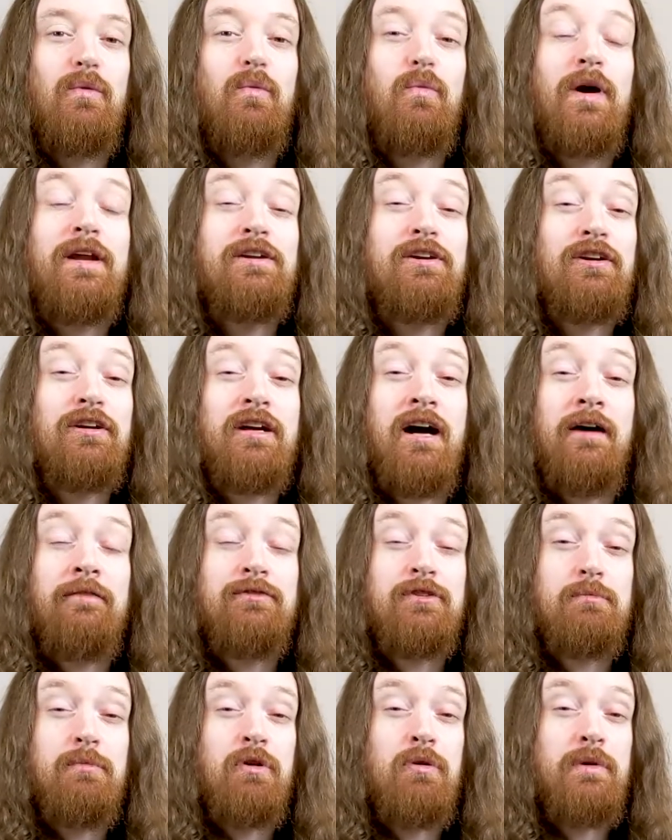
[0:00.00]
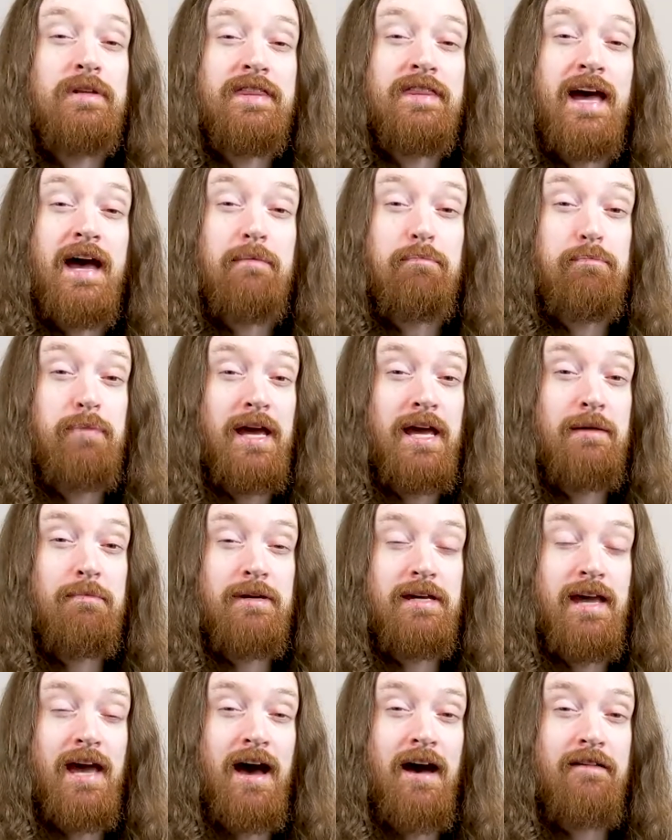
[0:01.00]
When you're comfortable with that
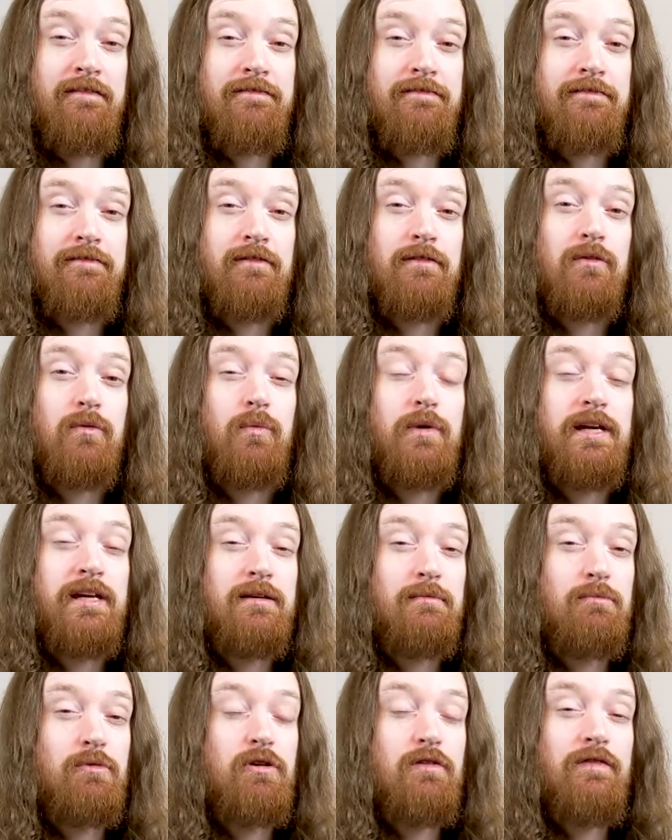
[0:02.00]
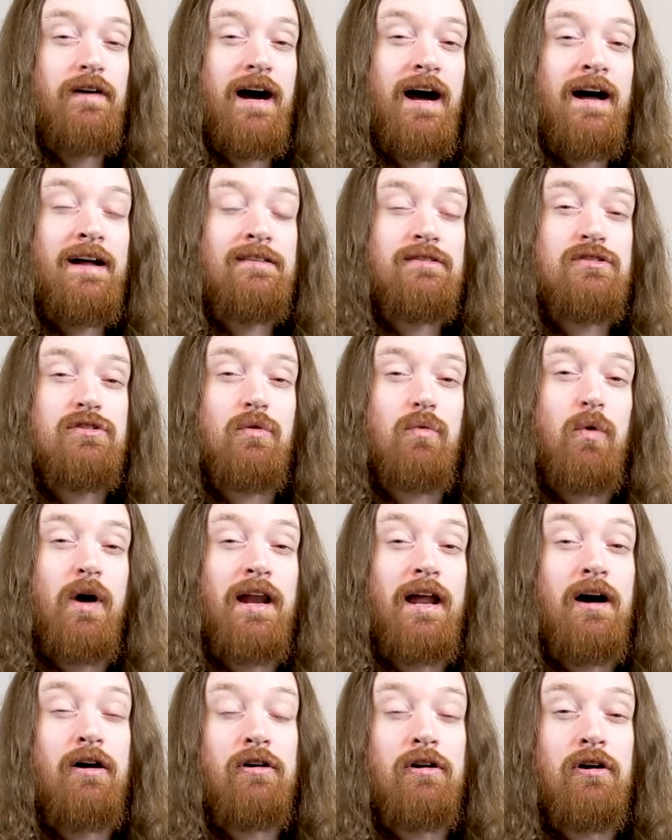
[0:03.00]
baby F, we can move on to what
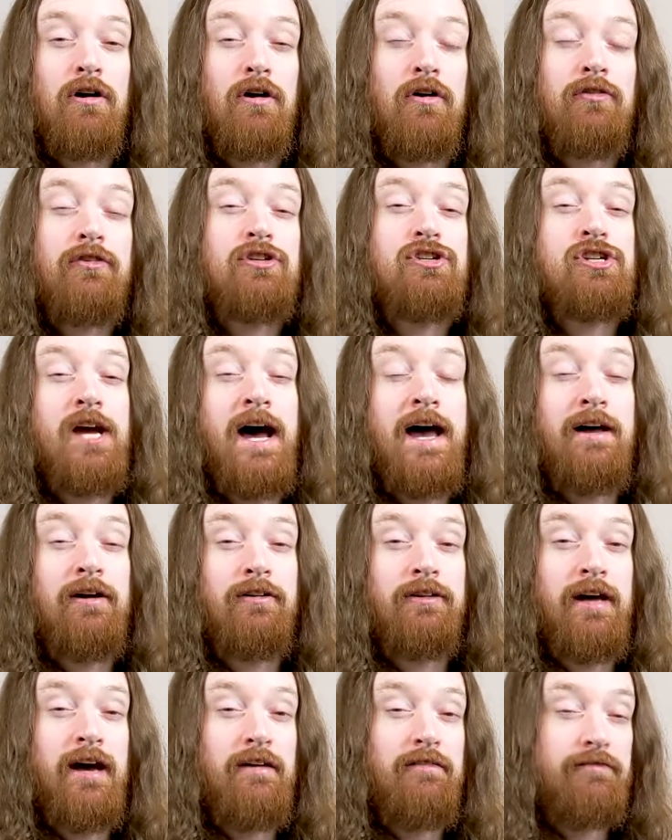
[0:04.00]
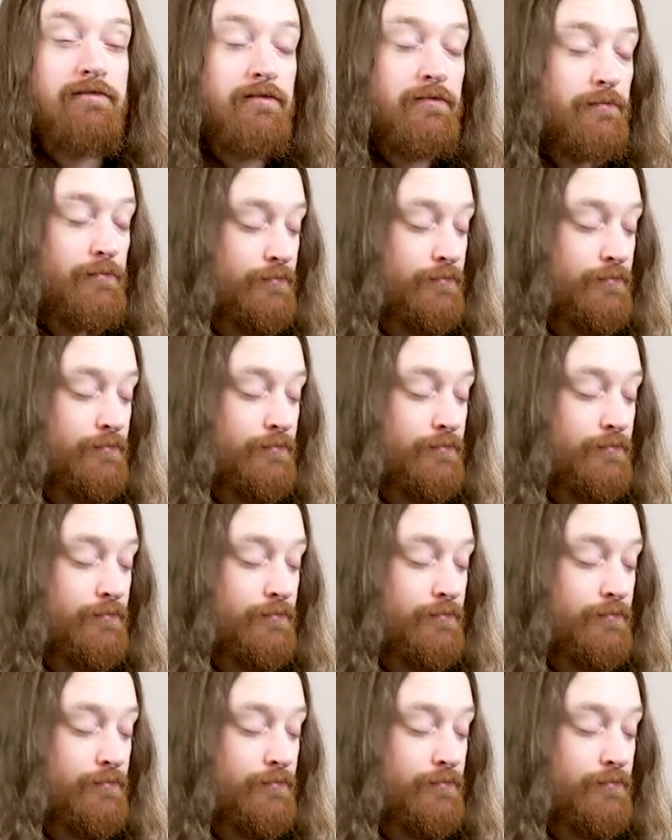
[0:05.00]
I'll call the child F,